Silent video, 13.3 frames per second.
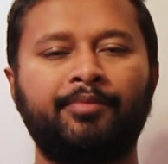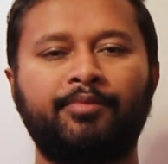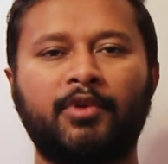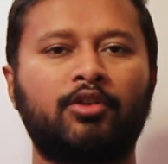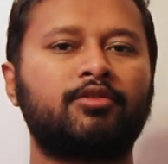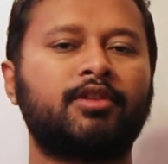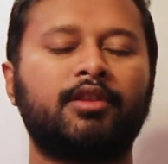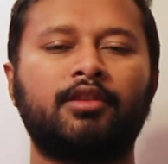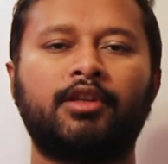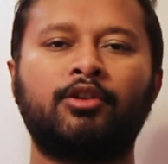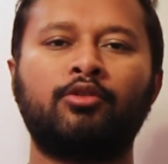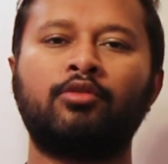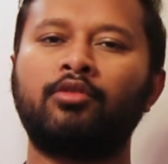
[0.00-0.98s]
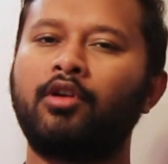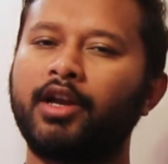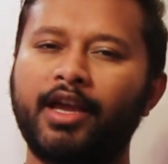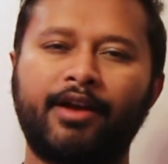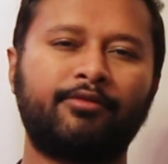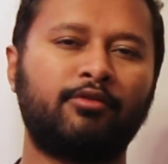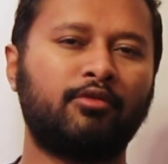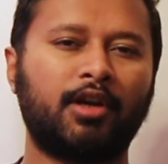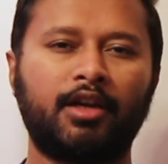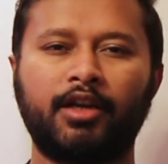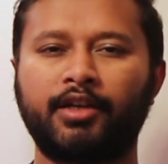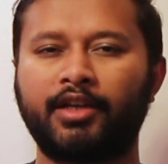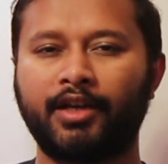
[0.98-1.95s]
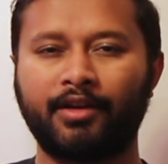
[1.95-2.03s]
because they do not have to
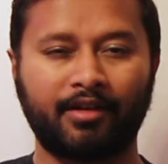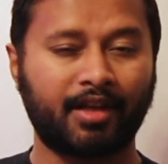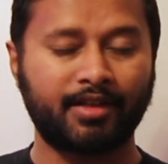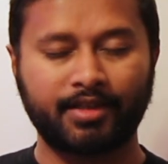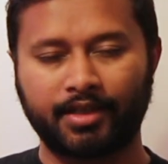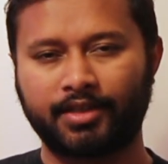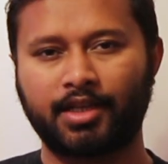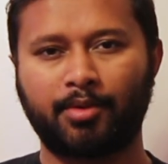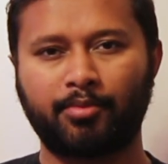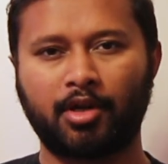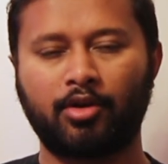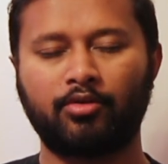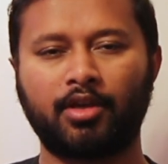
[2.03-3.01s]
conduct entrance exam now.